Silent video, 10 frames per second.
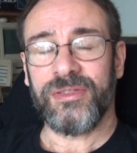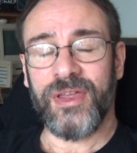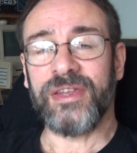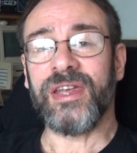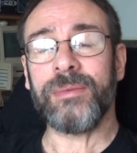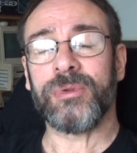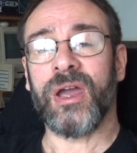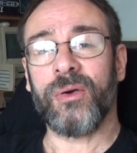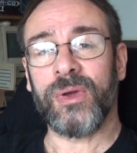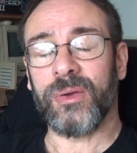they keep
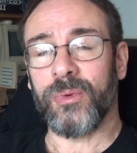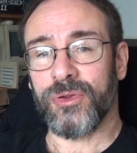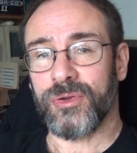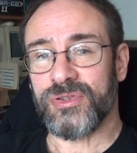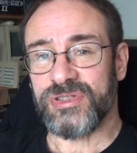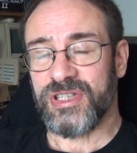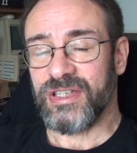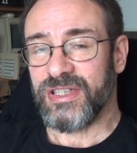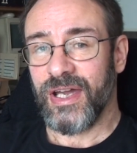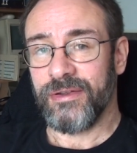going with
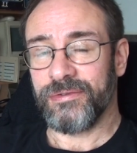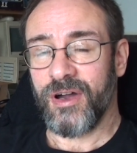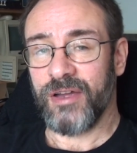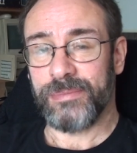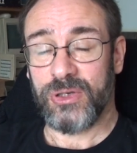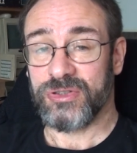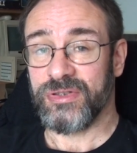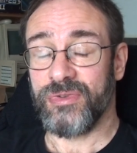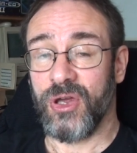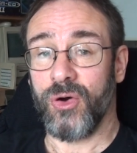GTA 5 because
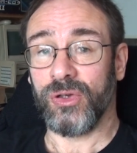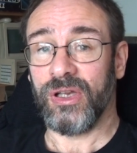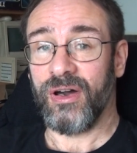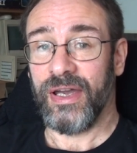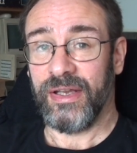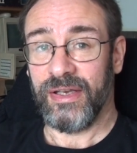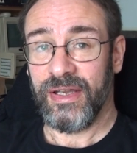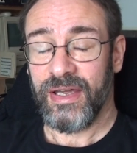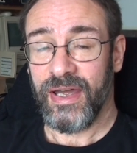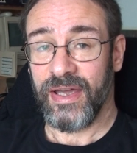of the
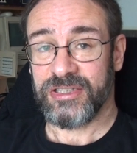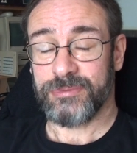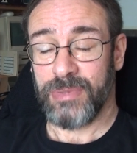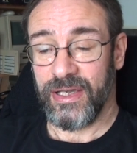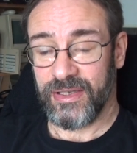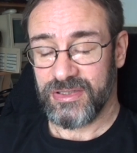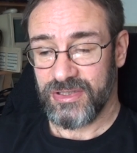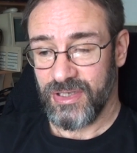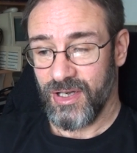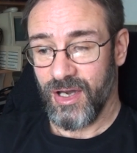online
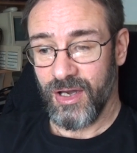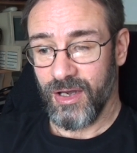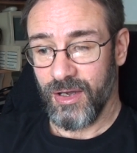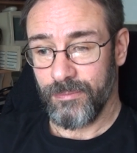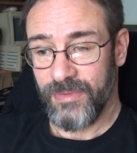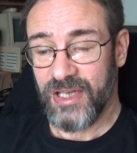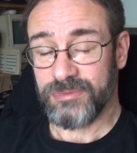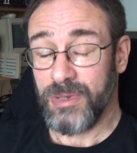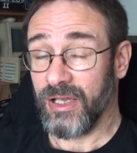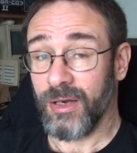aspect.
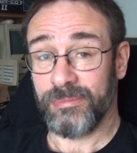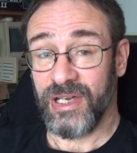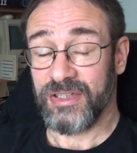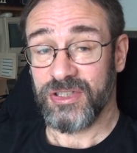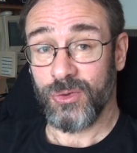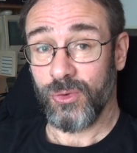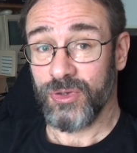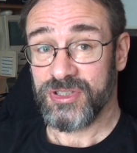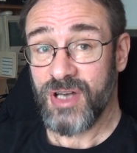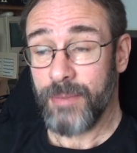That's being updated all
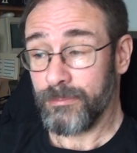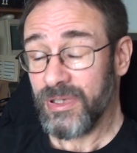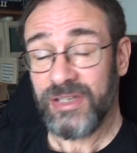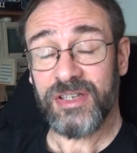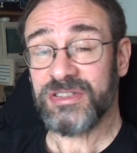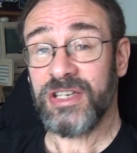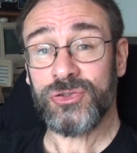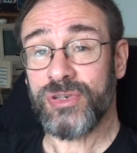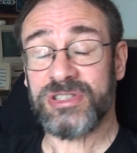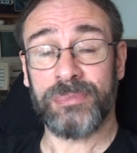the time, but it doesn't
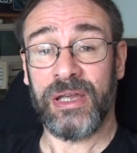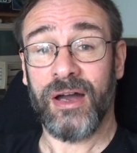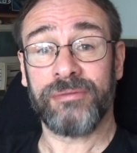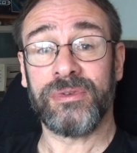interest me.